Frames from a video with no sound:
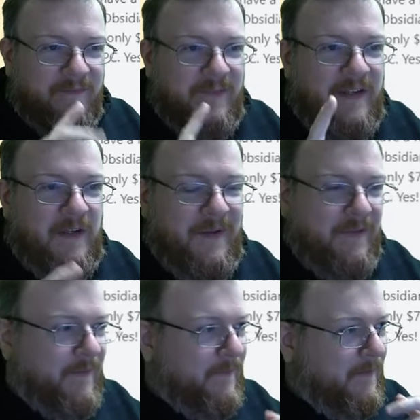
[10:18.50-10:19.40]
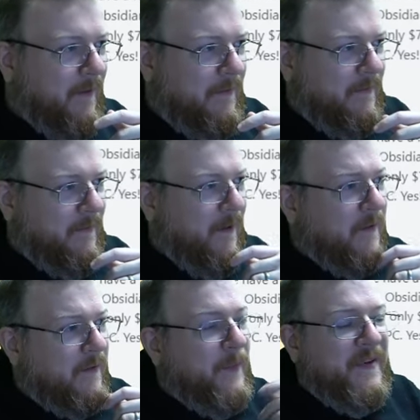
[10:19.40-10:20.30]
ETBs, uh, or
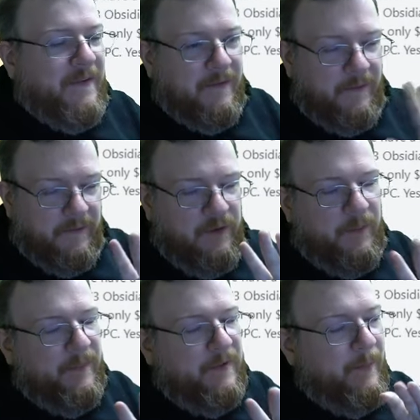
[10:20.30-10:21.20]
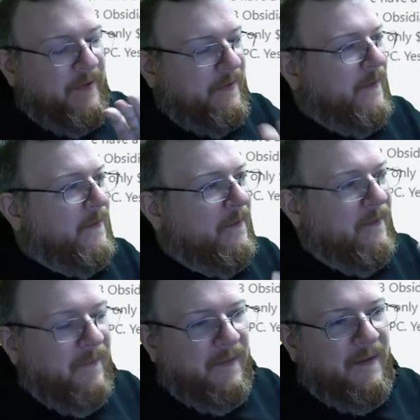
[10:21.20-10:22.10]
UPCs, sorry, U, UPCs
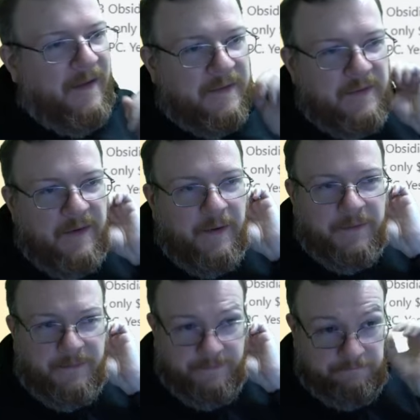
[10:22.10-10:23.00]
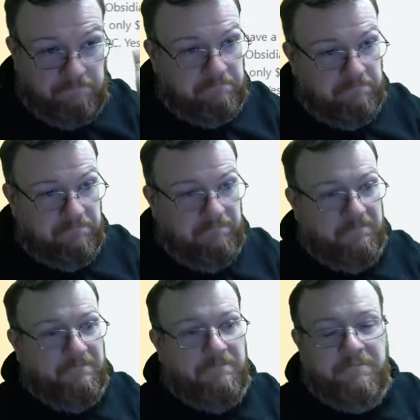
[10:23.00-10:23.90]
at $75.
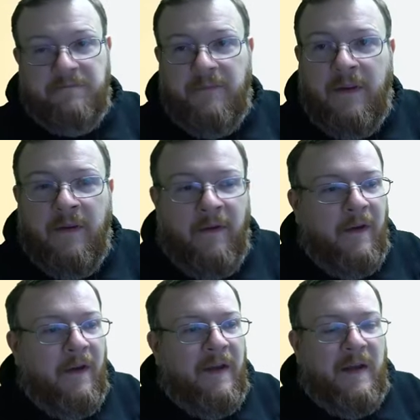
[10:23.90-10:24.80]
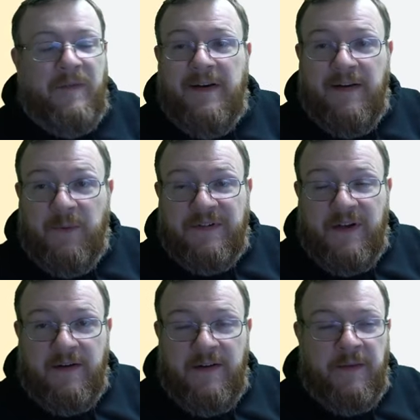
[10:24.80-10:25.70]
If I needed to
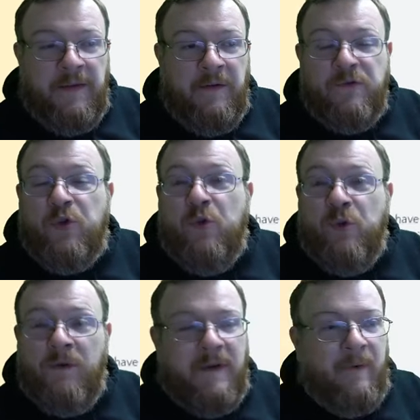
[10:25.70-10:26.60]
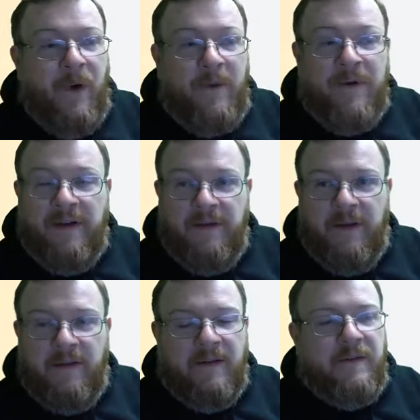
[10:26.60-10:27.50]
restock on anything, cool. Why wouldn't I do
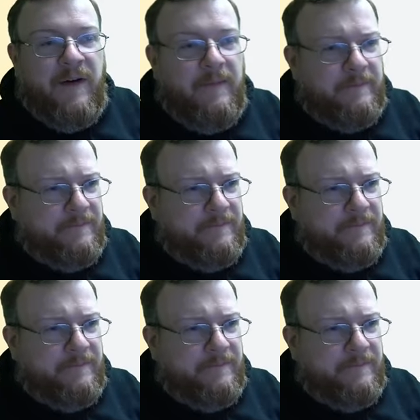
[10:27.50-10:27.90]
that? That's great.